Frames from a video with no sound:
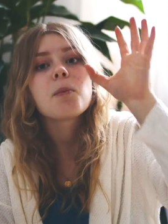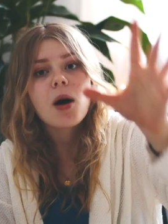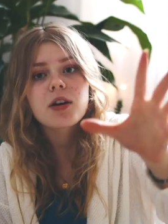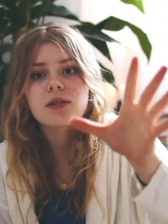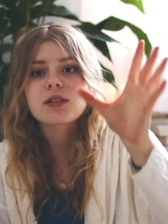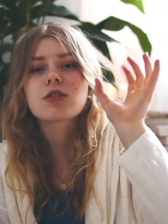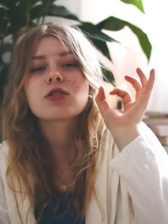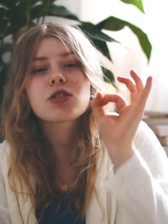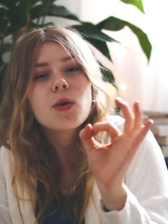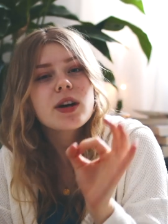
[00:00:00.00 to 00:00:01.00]
bottles are
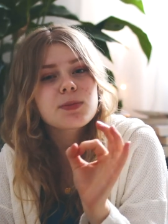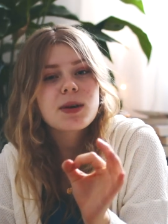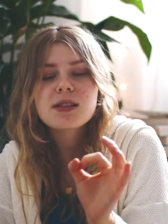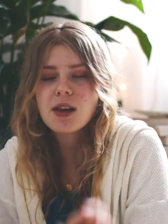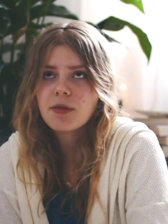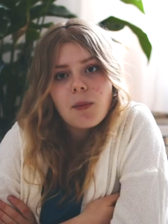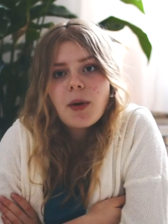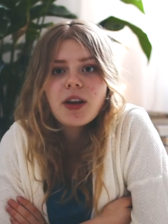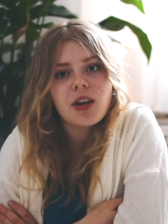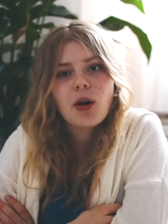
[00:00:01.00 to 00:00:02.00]
so expensive,
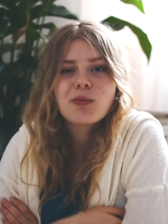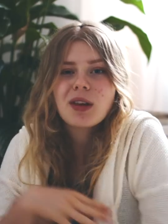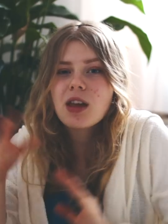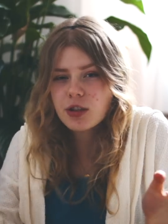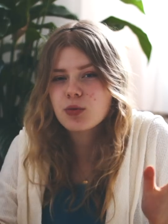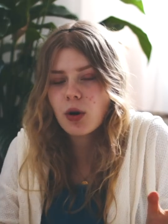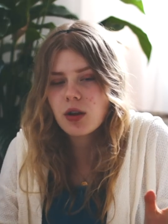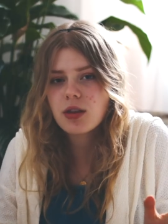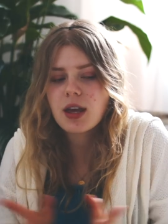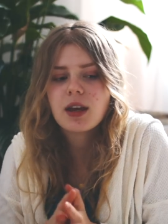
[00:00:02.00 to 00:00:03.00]
but you know, it's
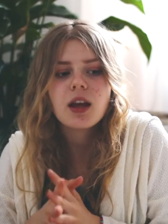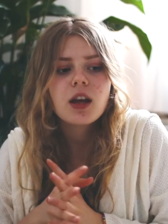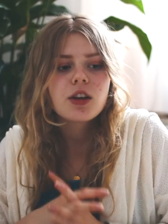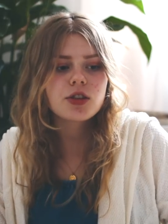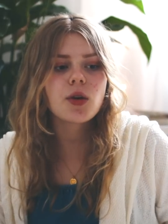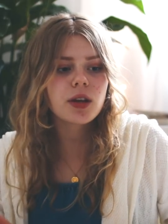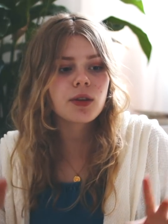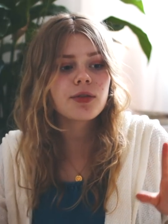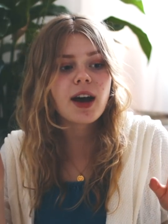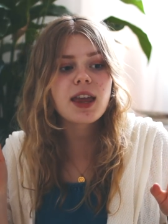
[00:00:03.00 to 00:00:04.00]
worth it. So you
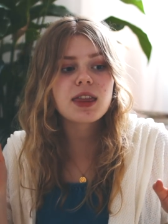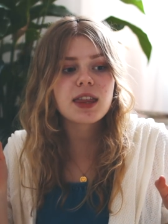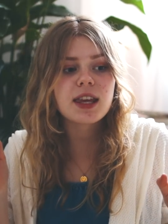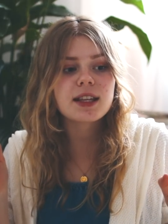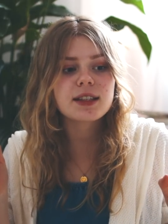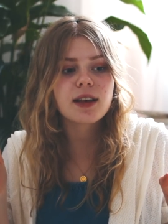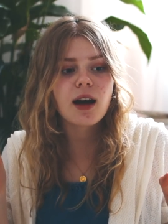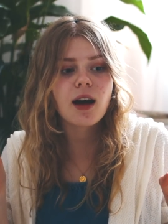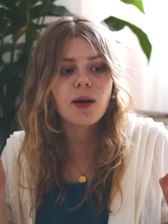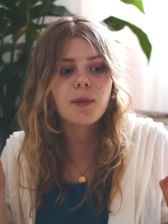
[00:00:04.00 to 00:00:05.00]
can find these
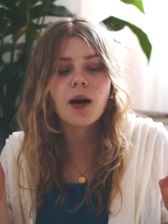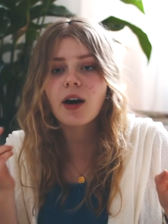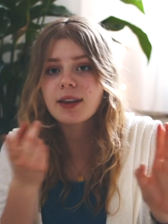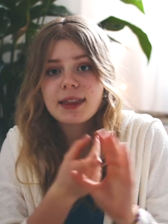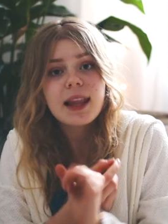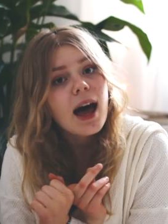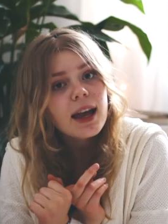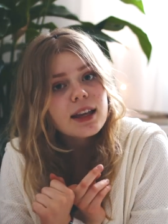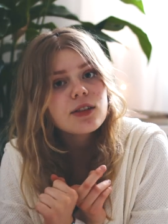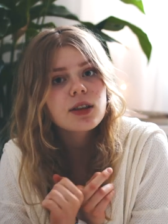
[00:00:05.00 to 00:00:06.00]

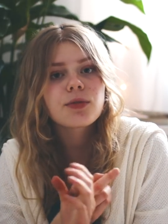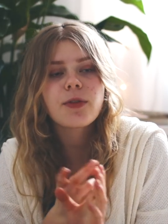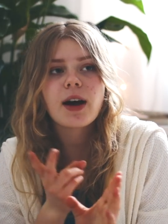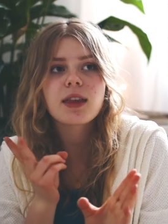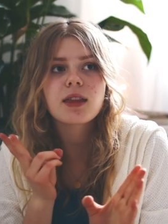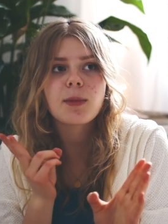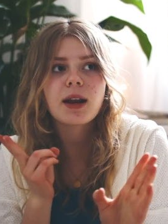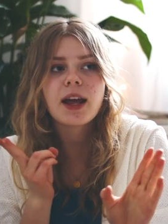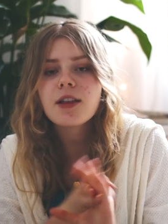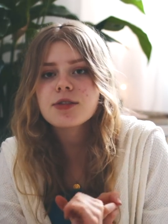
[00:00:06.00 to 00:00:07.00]
online, you can find them at
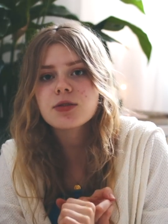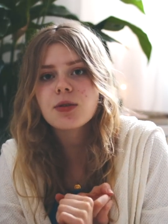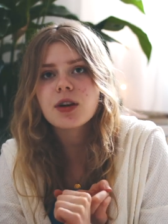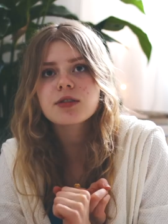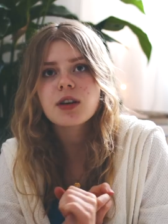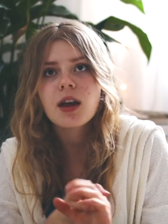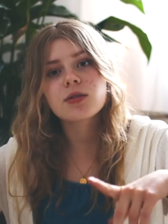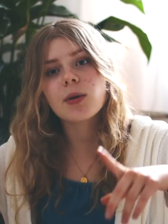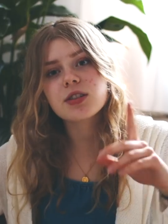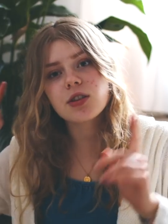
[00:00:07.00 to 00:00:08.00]
health stores.
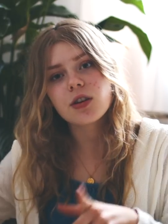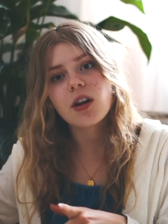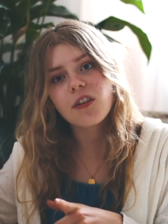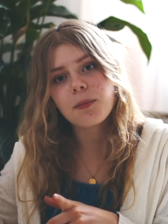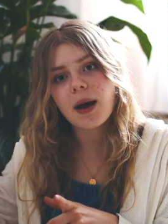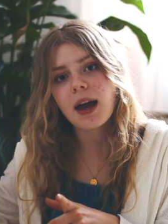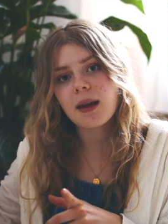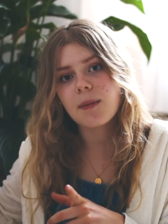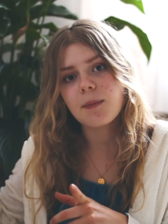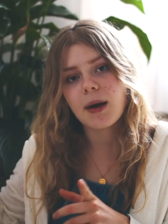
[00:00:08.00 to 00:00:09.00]
So I started off
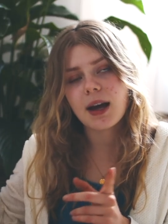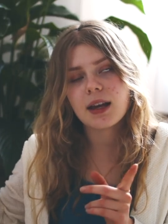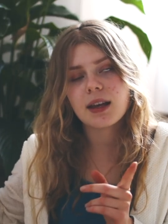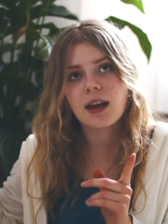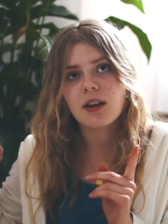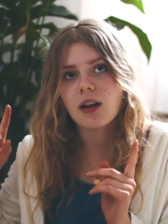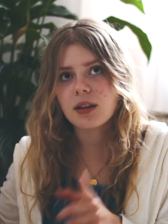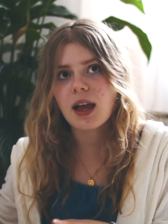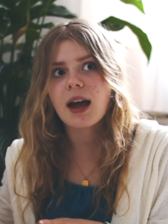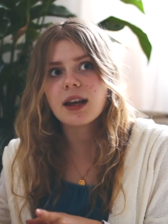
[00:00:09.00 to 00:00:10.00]
by buying it
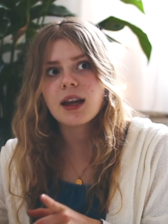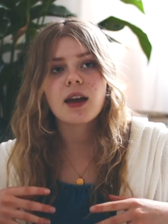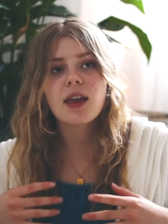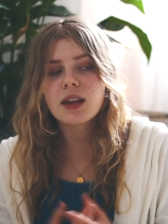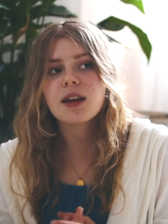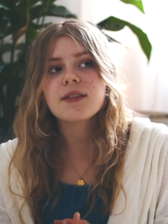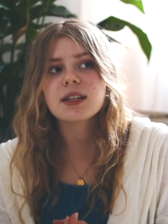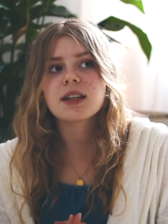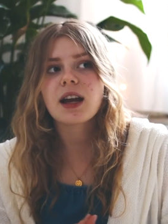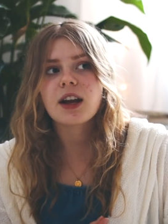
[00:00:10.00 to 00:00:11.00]
online, and then I've
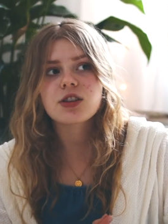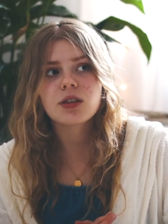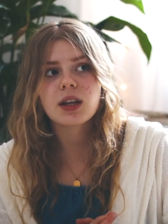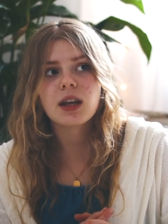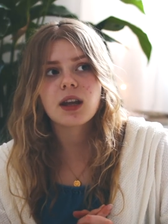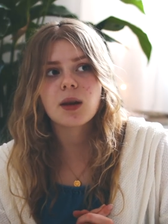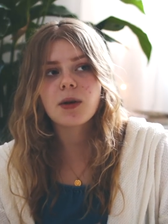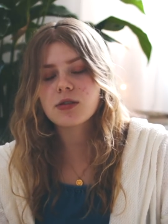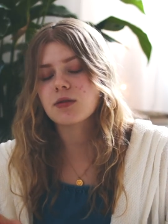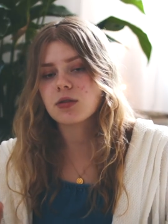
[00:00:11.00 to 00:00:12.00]
seen it actually in a
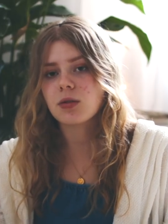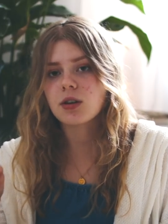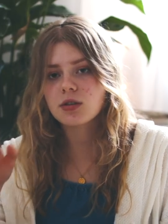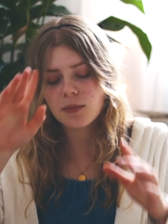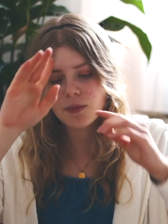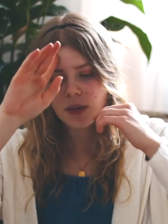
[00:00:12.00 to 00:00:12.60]
bunch of stores